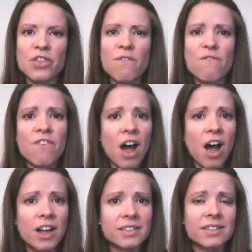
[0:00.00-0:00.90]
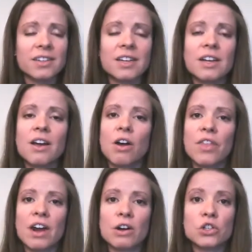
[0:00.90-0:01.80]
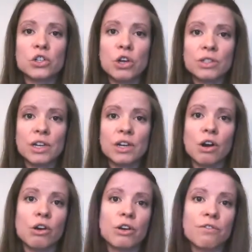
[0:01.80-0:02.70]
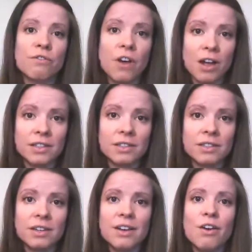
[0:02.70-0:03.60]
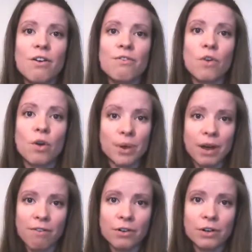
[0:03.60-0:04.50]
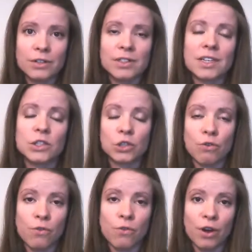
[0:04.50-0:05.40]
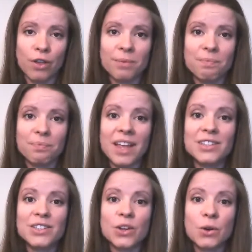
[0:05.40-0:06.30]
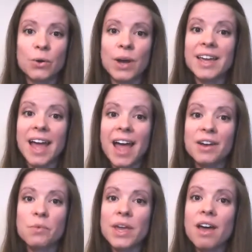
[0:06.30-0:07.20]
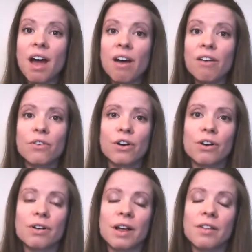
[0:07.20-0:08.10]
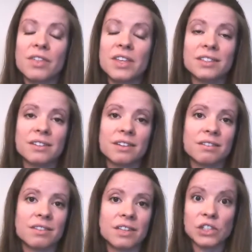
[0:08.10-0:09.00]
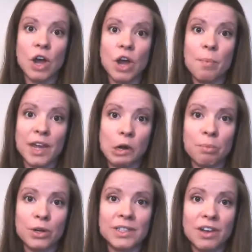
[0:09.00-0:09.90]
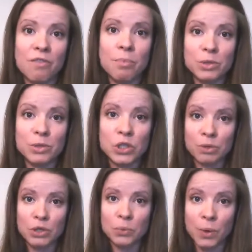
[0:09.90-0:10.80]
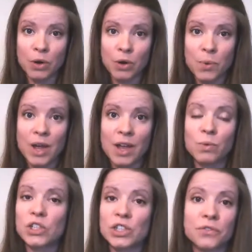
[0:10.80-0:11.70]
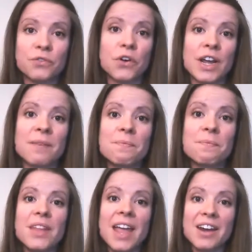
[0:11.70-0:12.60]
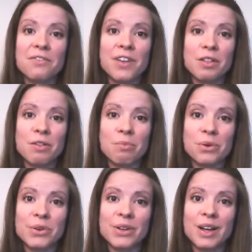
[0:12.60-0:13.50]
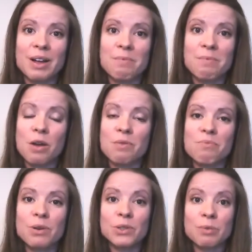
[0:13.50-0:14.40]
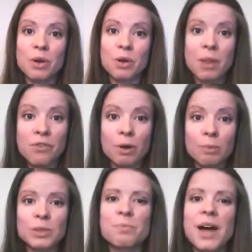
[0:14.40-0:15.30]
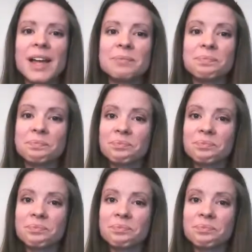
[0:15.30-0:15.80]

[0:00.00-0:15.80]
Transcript: that the fonts that are chosen are good fonts for book covers and so forth. And so again, we cover this topic in our book, Self-Publishing Books 101, which is free and available on most ebook platforms. But